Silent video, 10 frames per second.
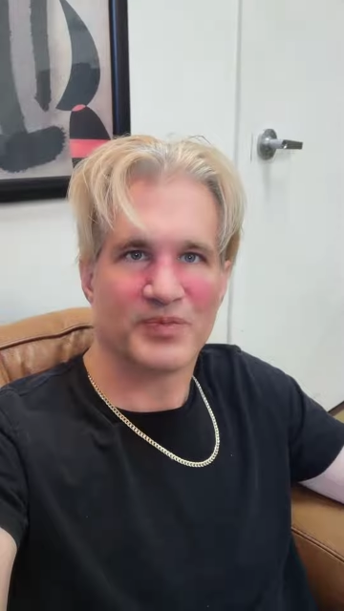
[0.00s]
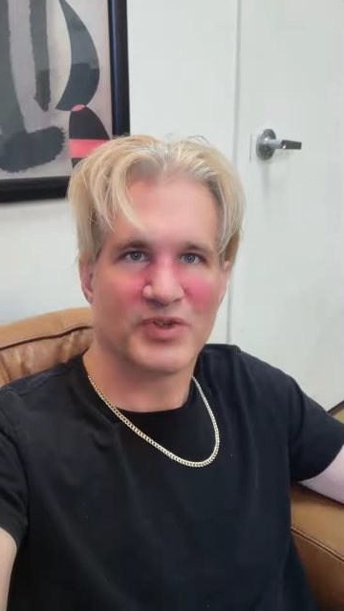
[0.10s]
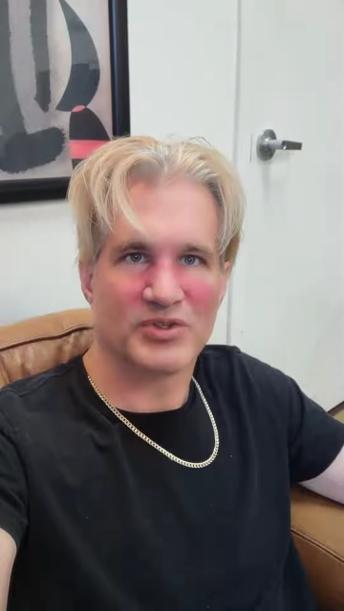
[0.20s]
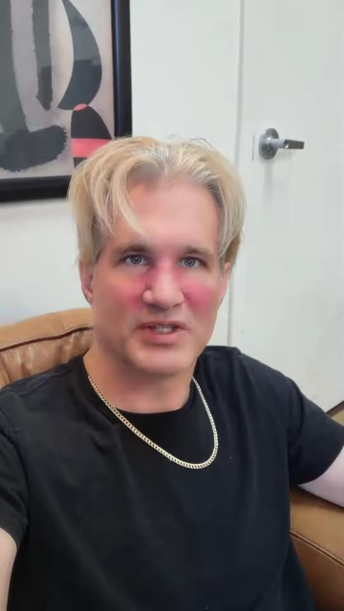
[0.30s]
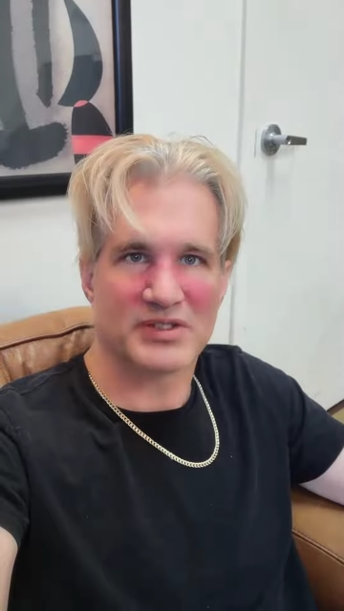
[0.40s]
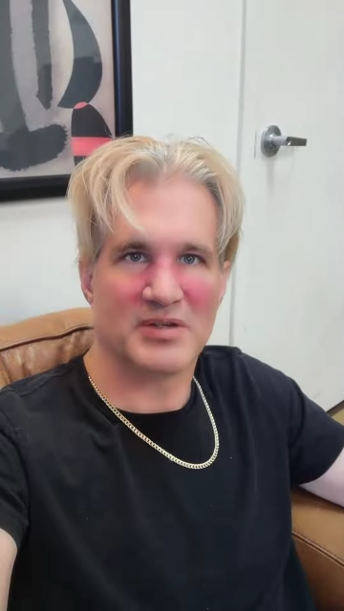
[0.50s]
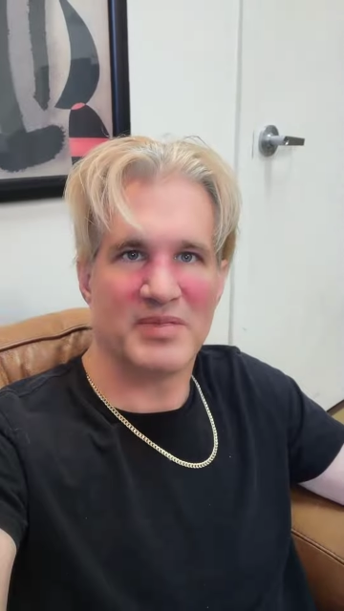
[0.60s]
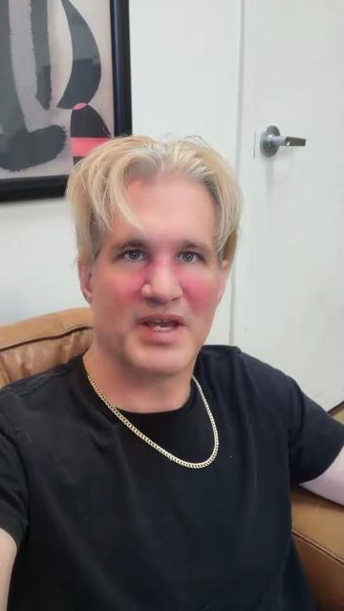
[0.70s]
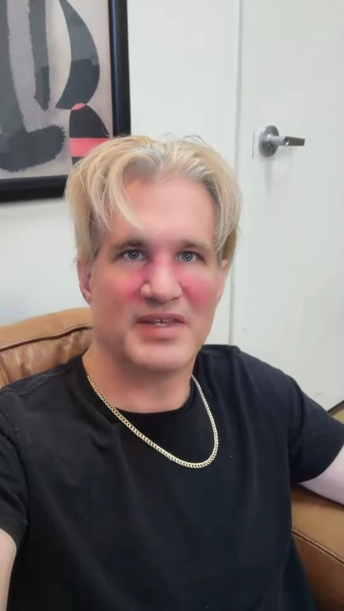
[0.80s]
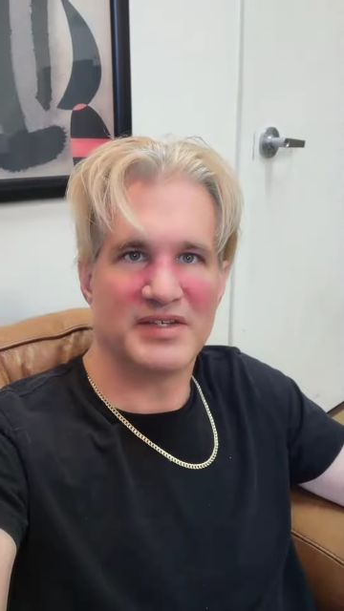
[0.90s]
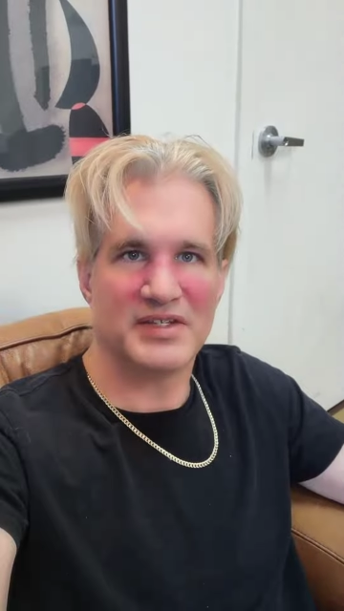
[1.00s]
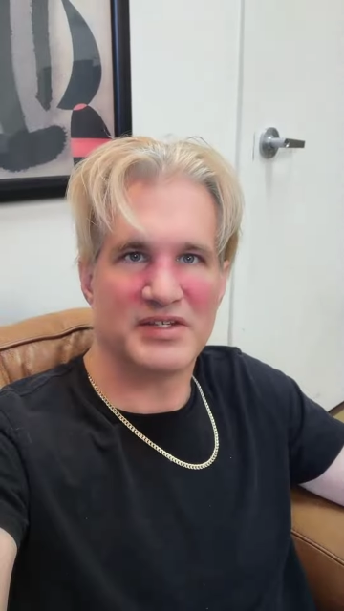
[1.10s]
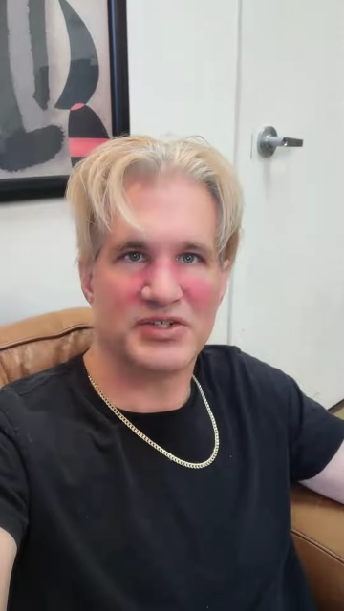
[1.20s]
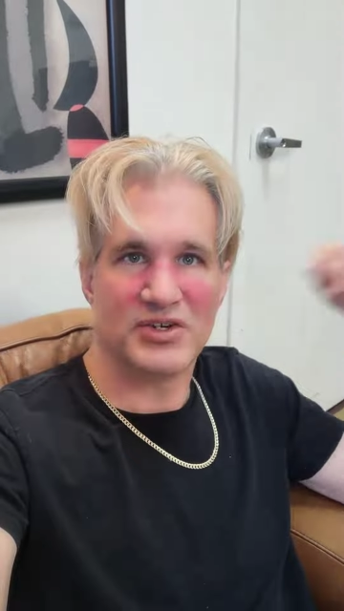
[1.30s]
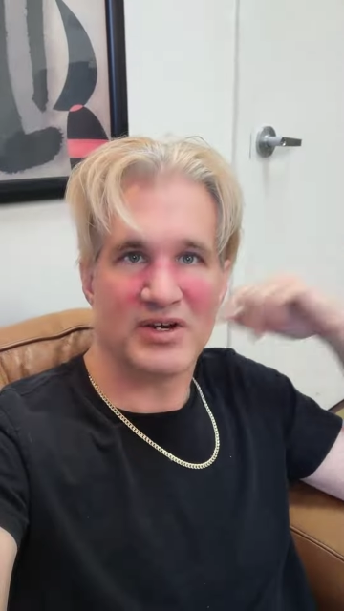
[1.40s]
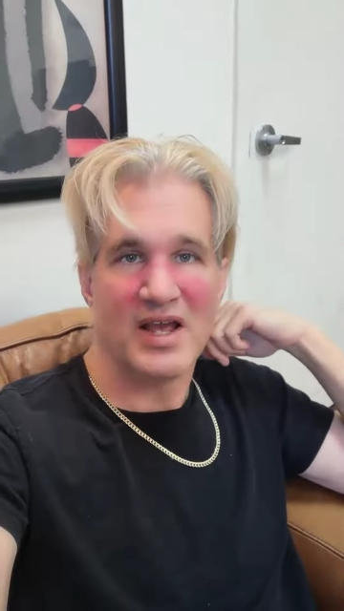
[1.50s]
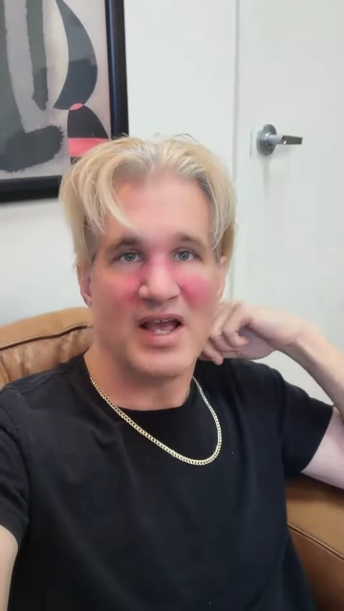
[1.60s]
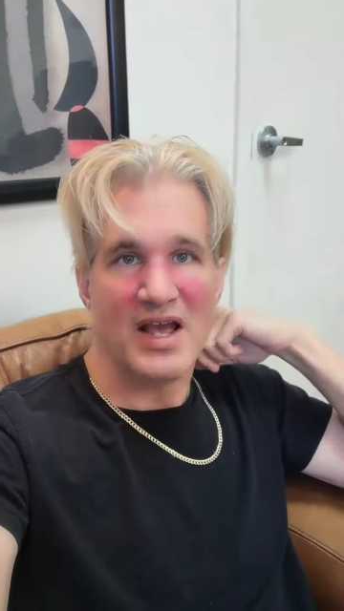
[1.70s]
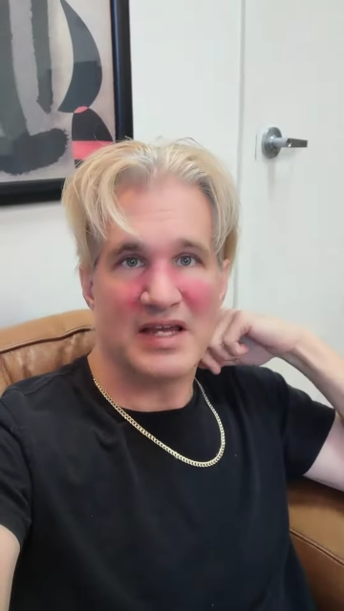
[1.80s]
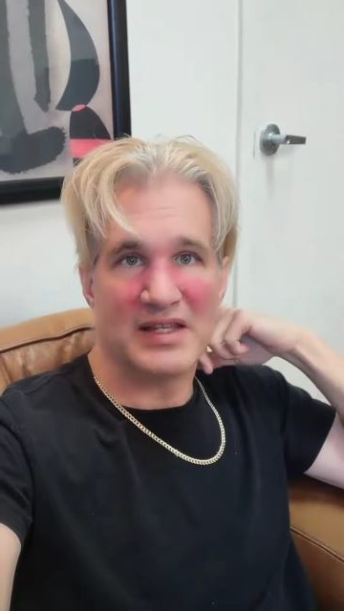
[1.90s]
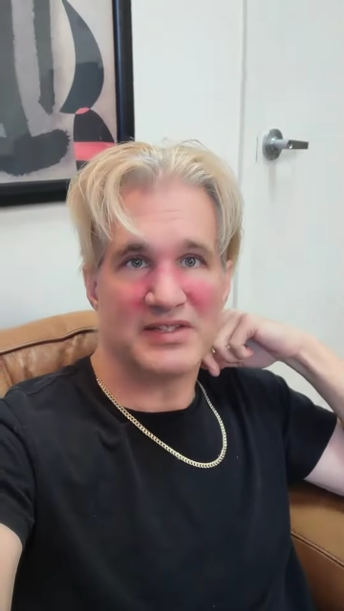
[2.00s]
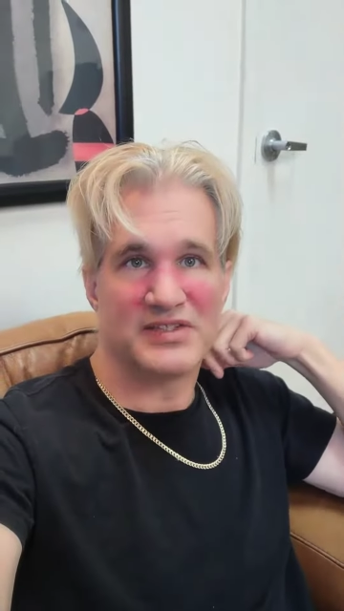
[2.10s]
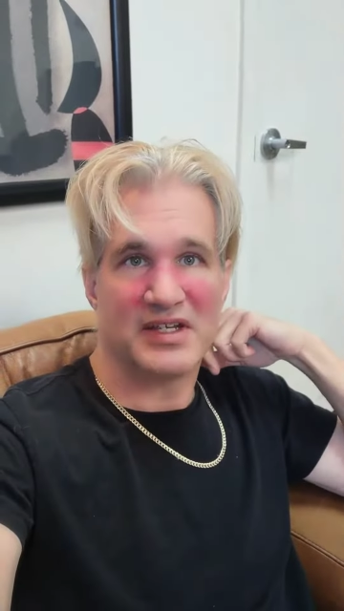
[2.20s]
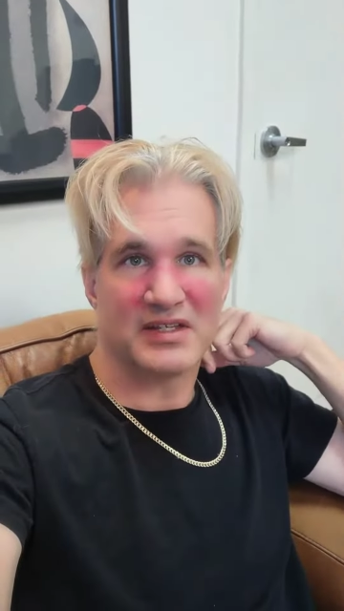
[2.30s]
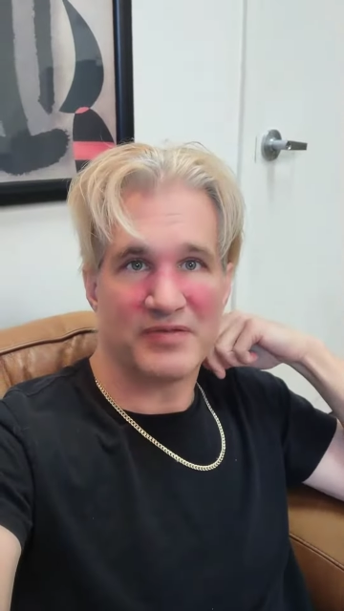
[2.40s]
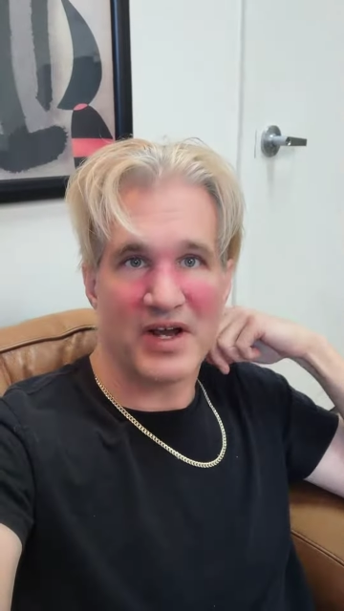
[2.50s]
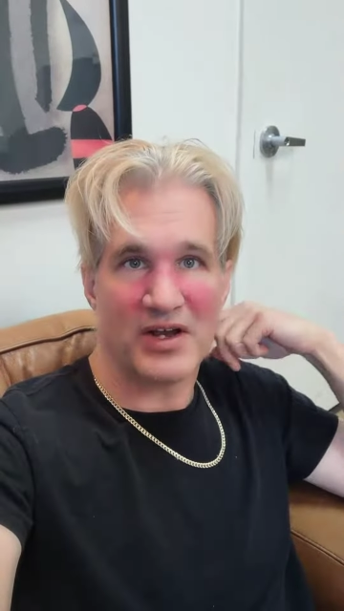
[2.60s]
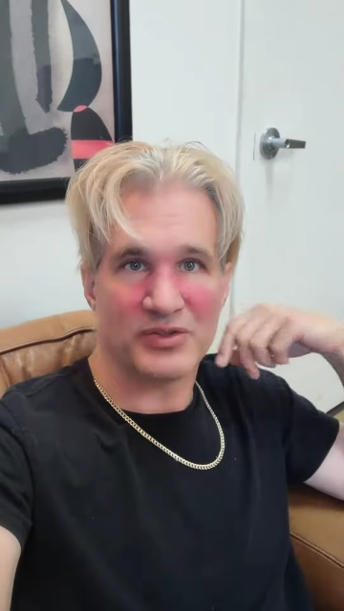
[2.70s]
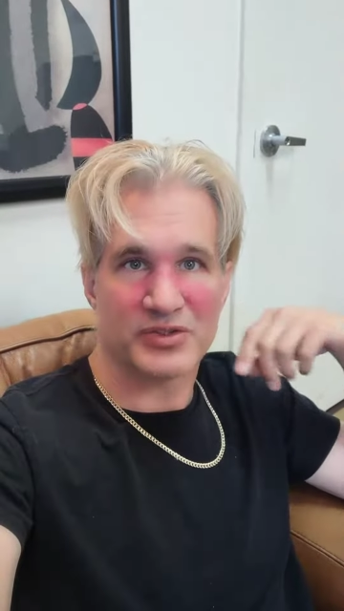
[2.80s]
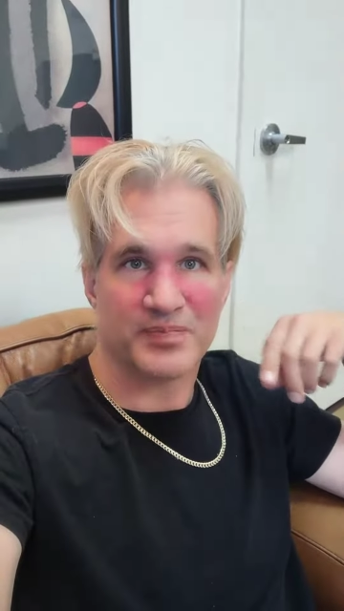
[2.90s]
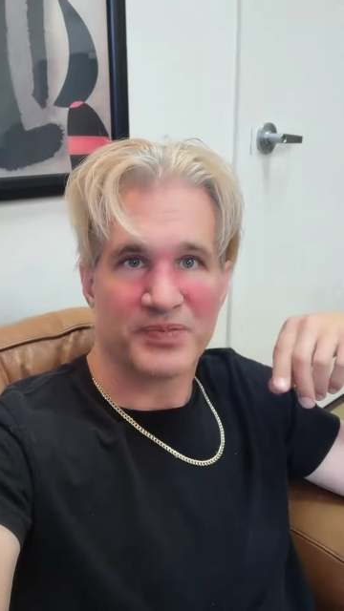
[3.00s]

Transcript: So that's going to make things easier. And then sing the vowels.